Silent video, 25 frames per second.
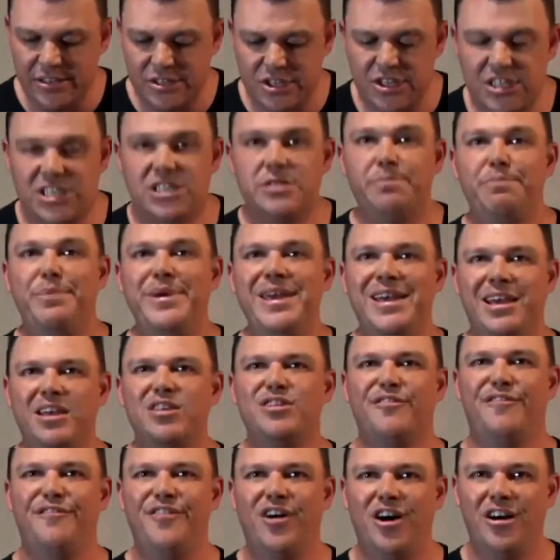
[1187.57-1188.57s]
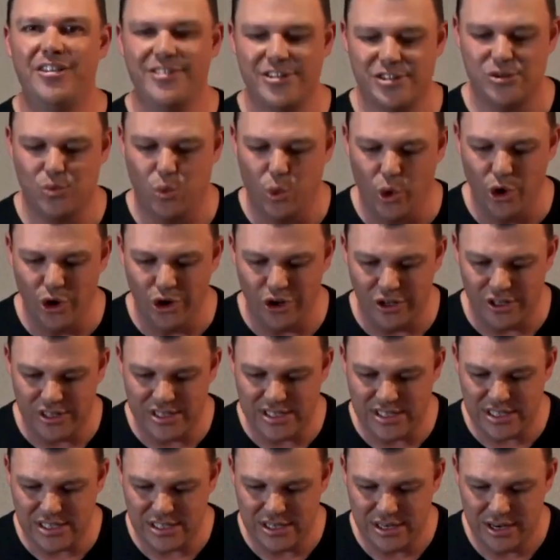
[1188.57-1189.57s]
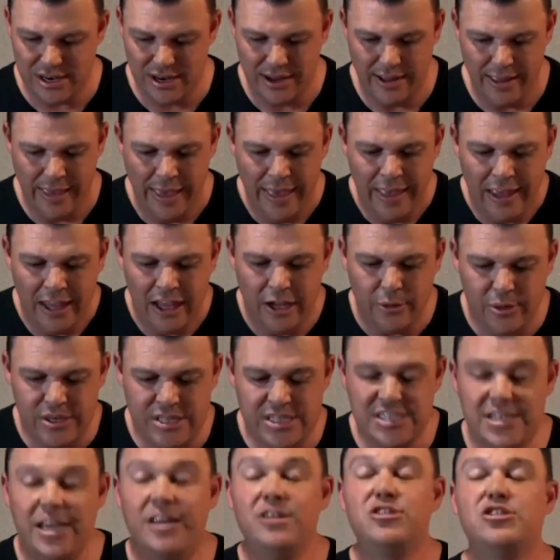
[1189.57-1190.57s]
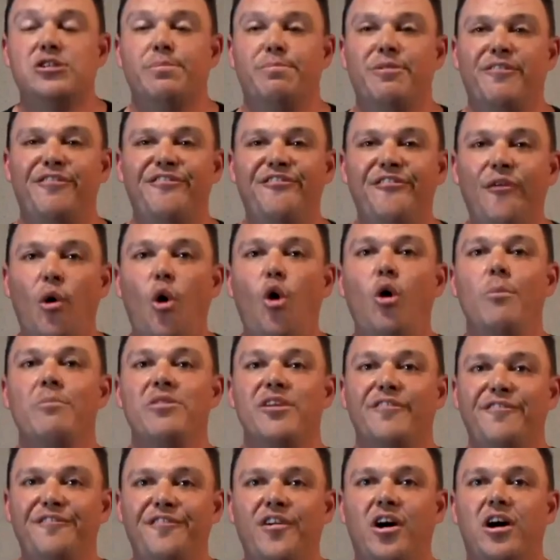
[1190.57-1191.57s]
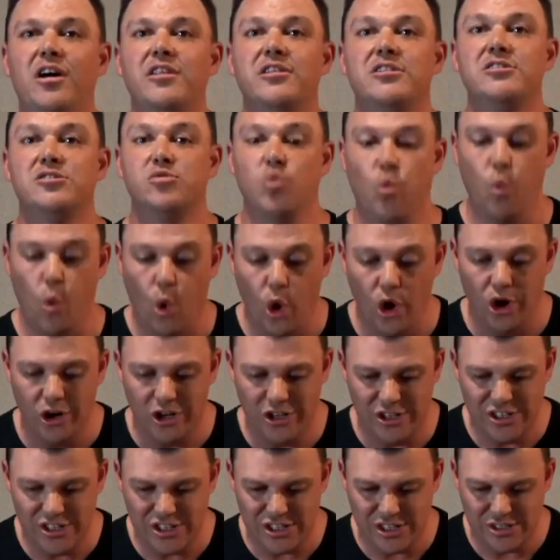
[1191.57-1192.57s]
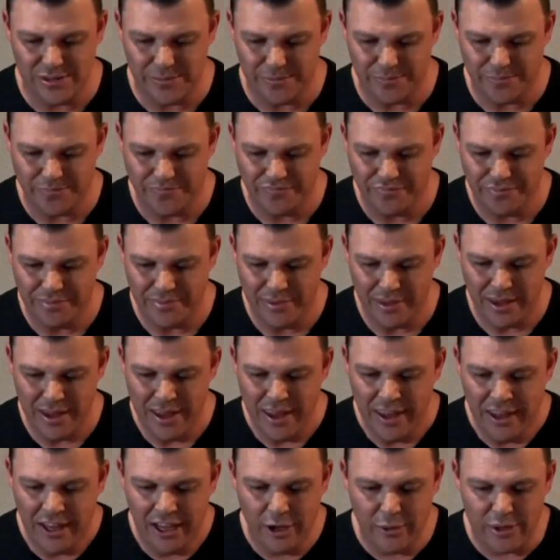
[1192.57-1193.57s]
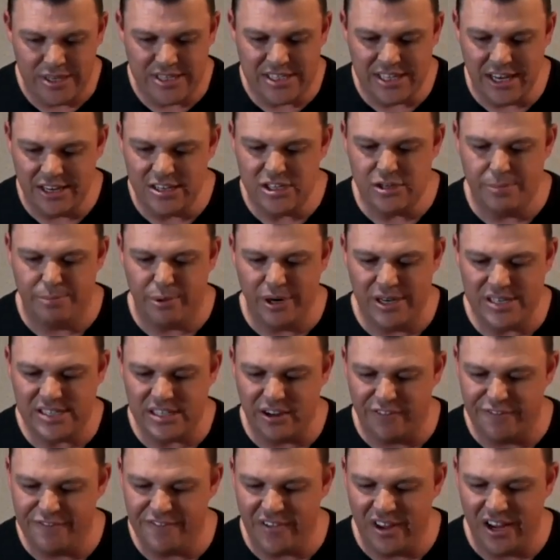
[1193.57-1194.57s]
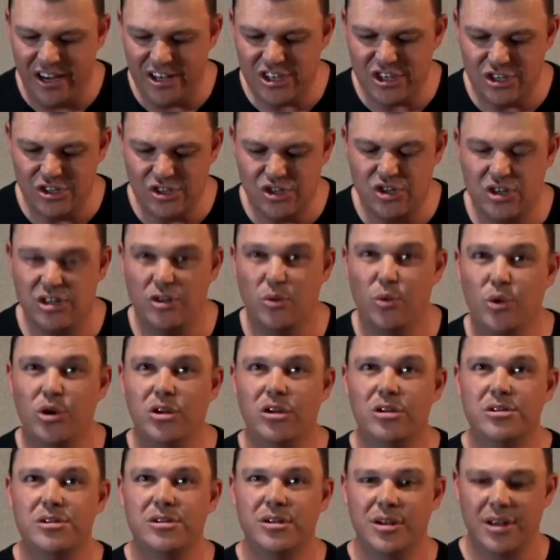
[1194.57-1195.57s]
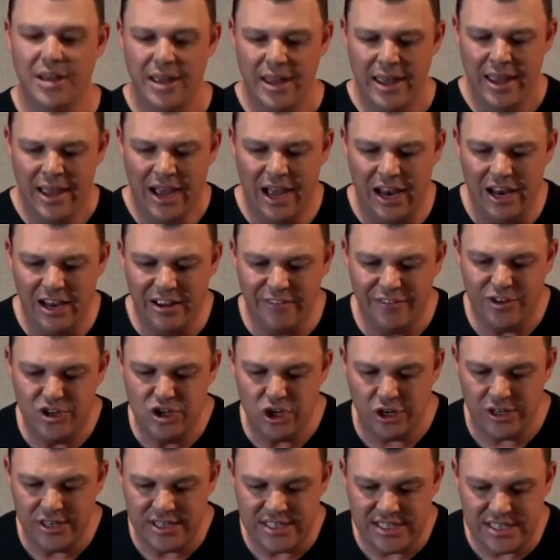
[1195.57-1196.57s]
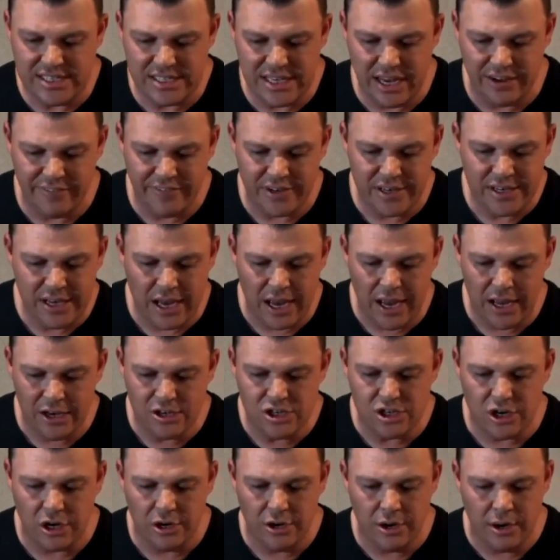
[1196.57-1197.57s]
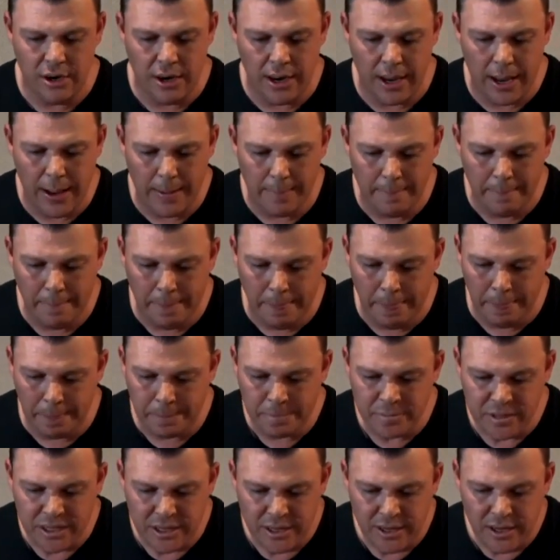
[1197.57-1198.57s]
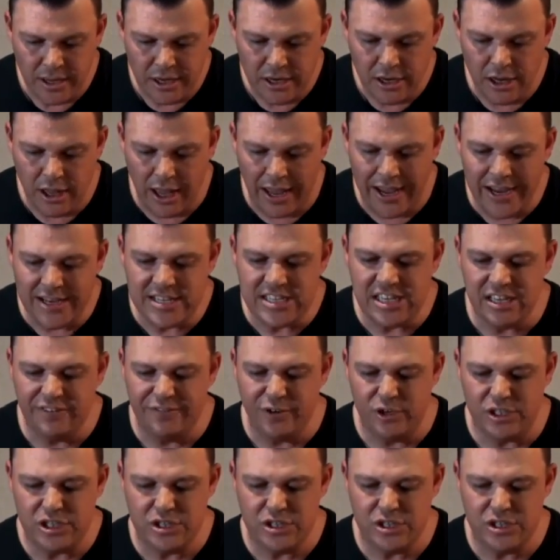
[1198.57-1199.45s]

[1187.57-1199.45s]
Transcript: to speak the Father's words. He was sent to perform the Father's works. He was sent to bring salvation to the world. I love John 18, verse